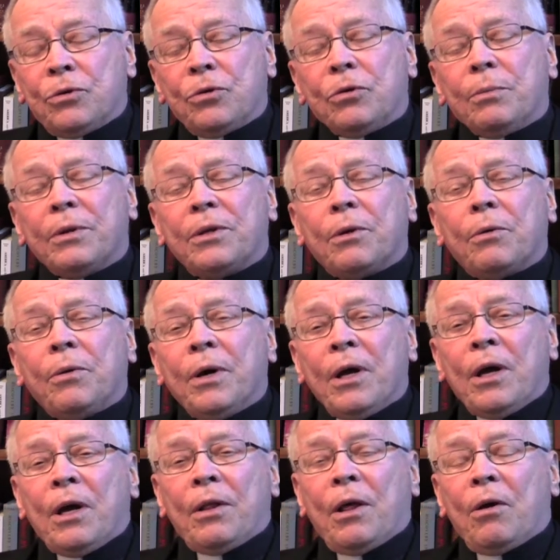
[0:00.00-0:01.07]
too. But
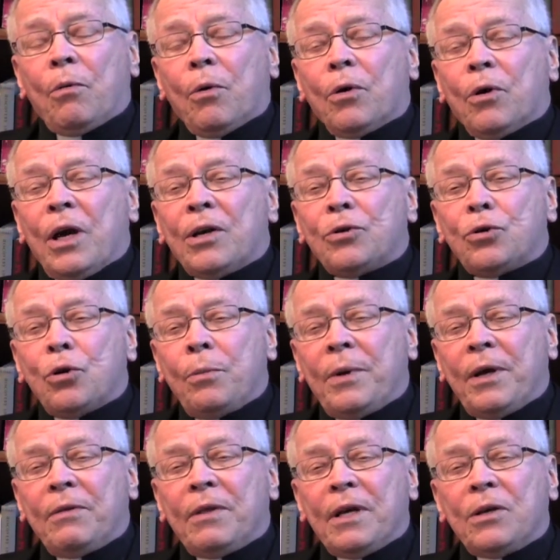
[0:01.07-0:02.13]
they were
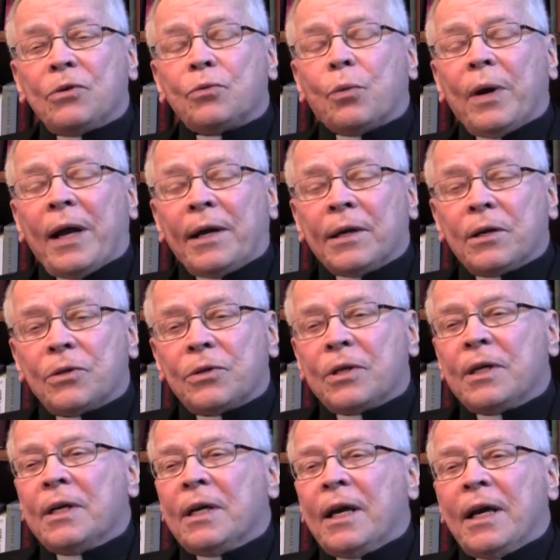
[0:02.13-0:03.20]
entombing these relics
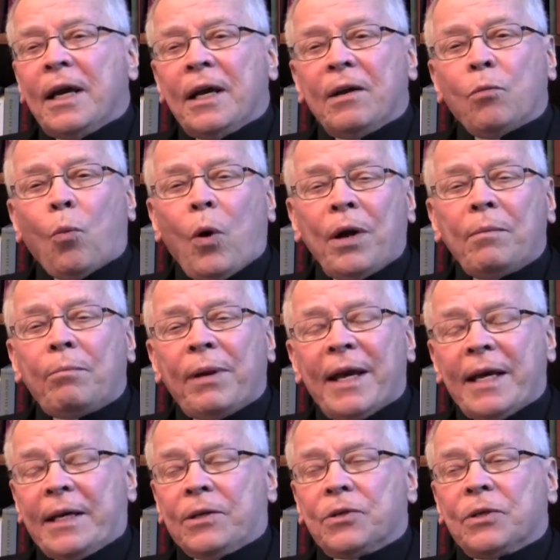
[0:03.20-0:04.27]
in one
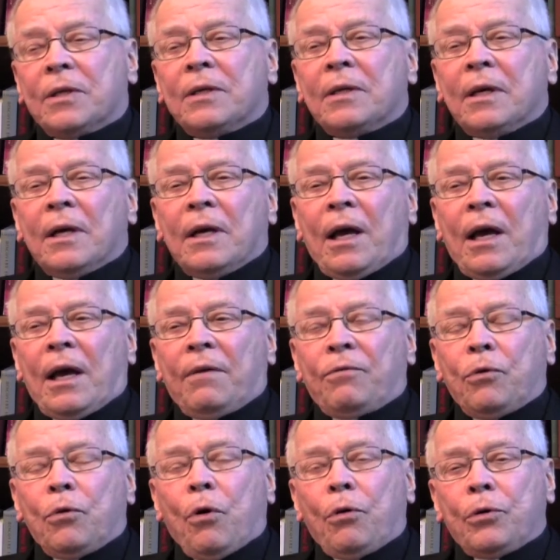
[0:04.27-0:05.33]
place. If
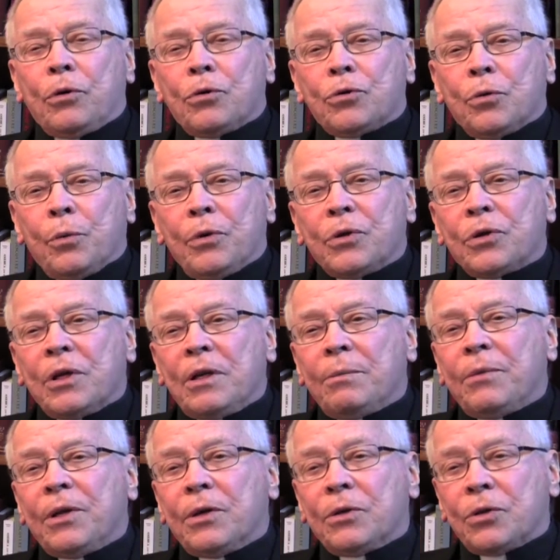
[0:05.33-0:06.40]
you go to
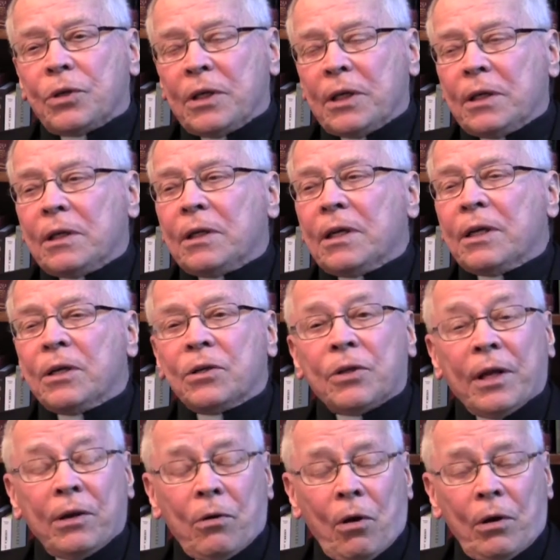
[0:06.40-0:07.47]
Jerusalem, there still is,
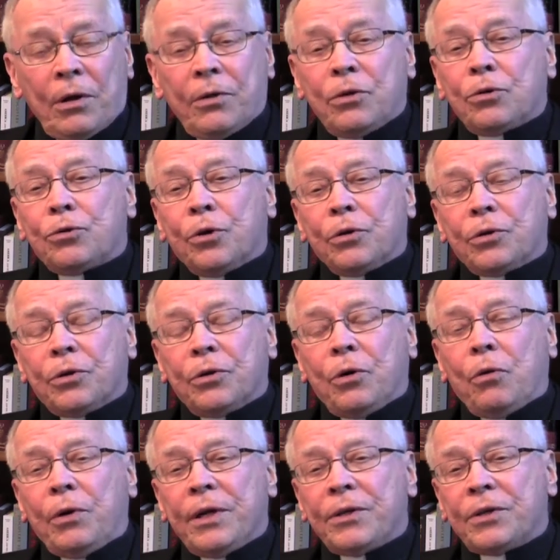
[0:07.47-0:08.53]
they call it the Church of the
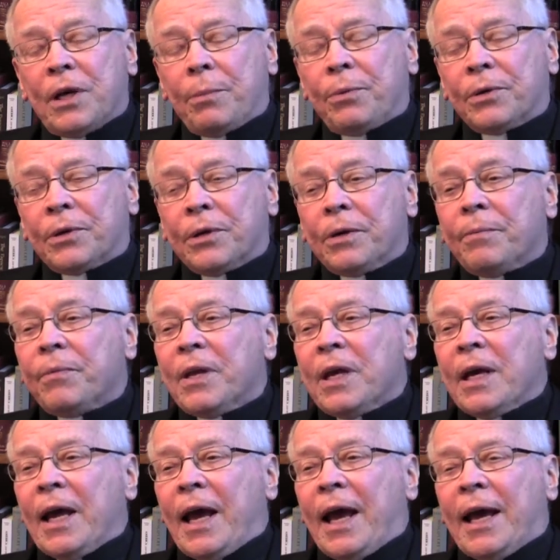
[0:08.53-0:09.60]
Holy Sepulchre,
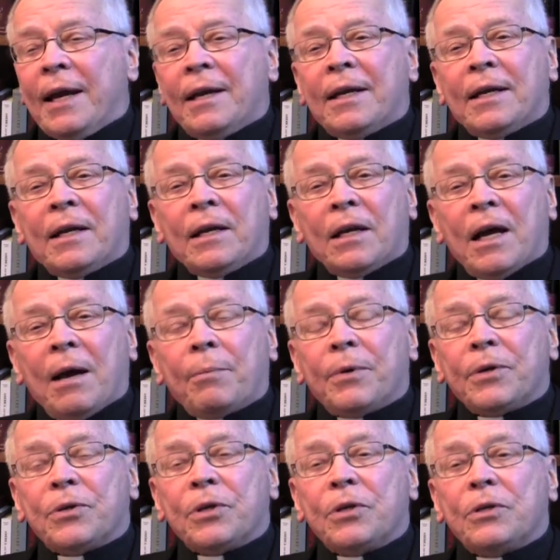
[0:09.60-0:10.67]
and it
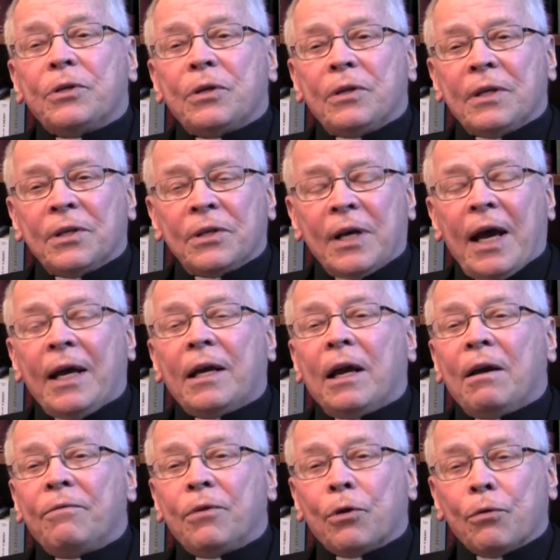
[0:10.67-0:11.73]
encompasses the site
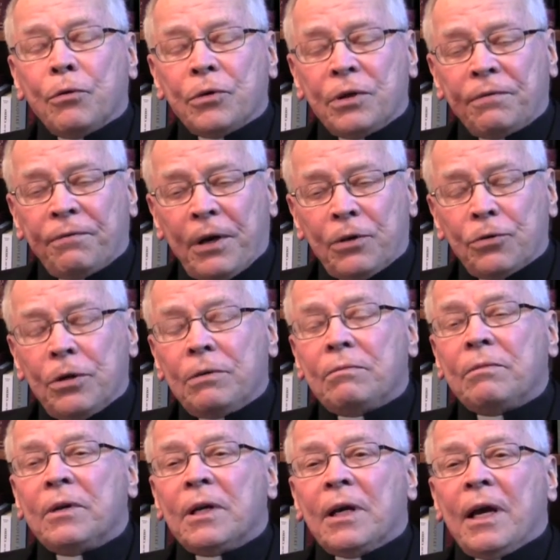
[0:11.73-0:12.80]
of the
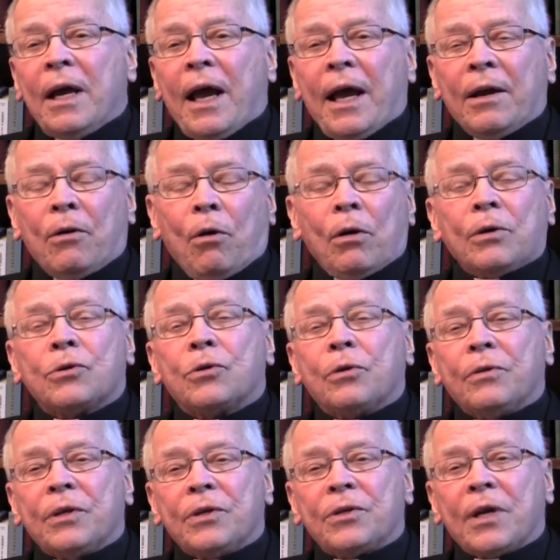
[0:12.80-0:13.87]
crucifixion and
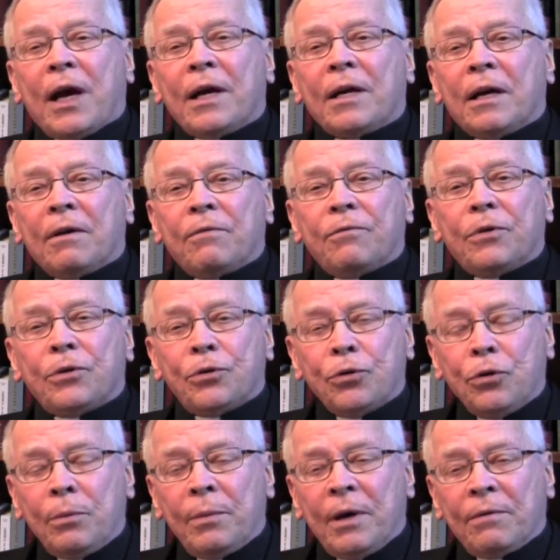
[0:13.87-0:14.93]
also the site of the
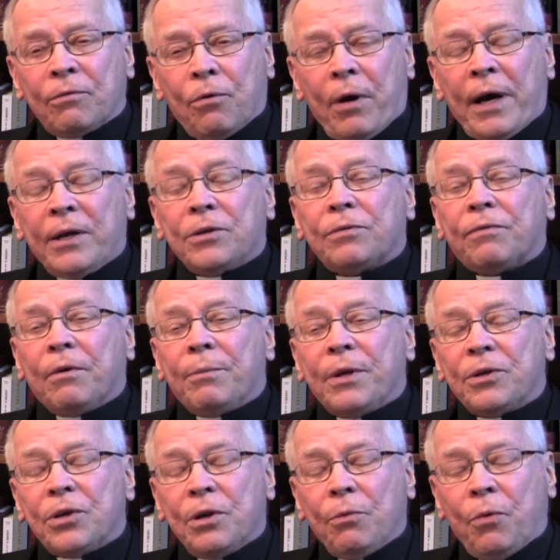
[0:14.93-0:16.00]
tomb of Christ from
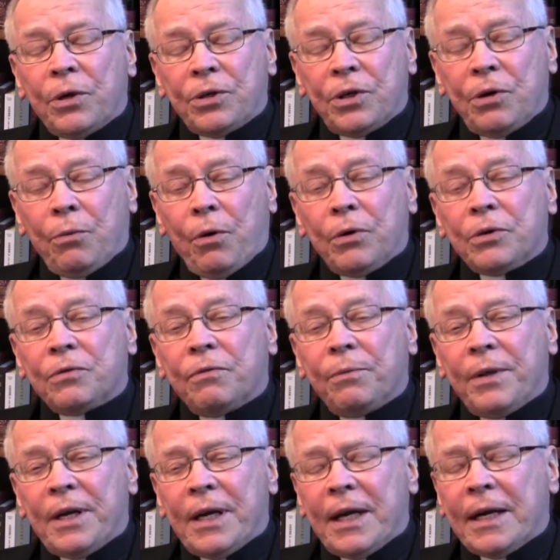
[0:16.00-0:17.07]
which he rose from
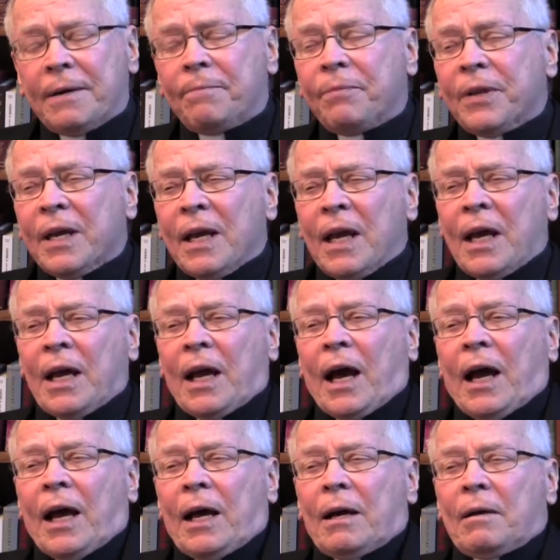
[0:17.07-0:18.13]
the dead.
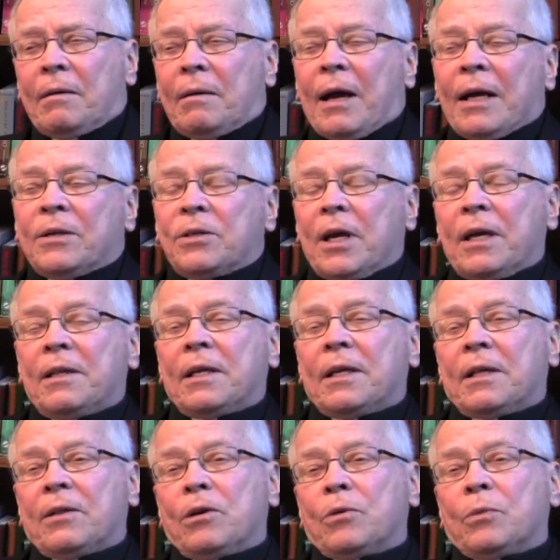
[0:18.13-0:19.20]
I say
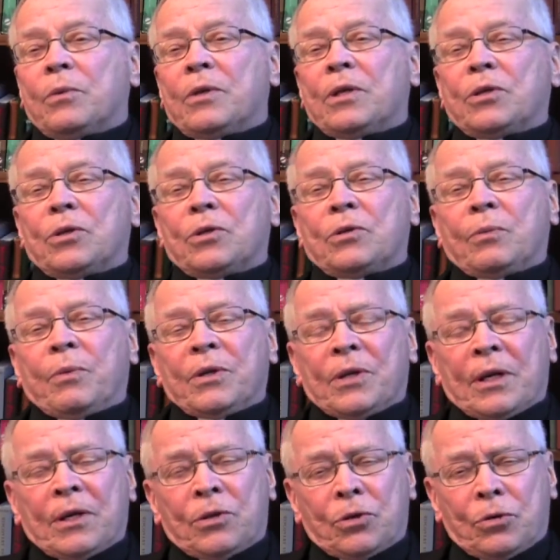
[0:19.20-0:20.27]
that this was
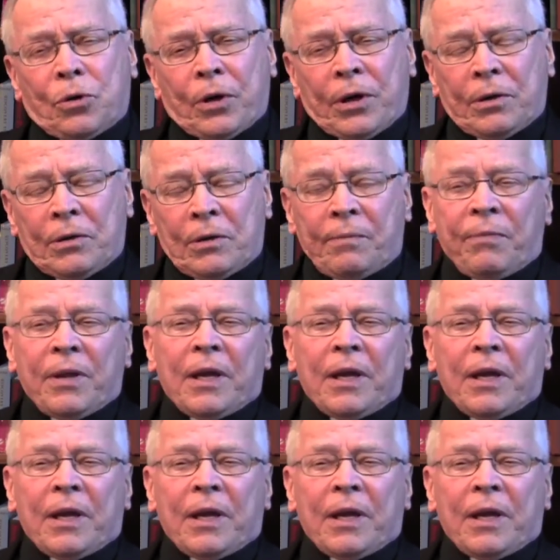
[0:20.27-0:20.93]
historical.